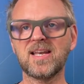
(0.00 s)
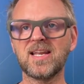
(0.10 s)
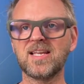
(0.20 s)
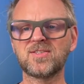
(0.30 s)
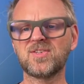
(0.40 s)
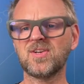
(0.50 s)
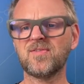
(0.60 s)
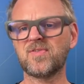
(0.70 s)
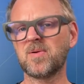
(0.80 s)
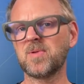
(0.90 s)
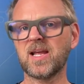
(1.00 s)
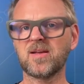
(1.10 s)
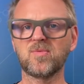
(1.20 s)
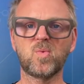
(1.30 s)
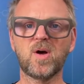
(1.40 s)
an integer from
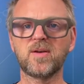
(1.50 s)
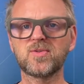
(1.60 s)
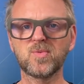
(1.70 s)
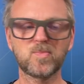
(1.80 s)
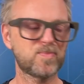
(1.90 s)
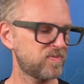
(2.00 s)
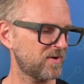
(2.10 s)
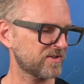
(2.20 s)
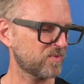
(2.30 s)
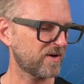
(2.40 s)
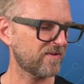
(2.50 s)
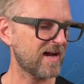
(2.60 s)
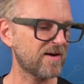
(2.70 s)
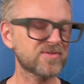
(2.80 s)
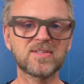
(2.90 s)
like 1 to plus
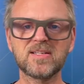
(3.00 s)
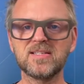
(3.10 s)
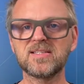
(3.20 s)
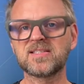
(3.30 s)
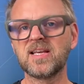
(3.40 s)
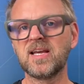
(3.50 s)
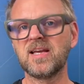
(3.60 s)
1000 is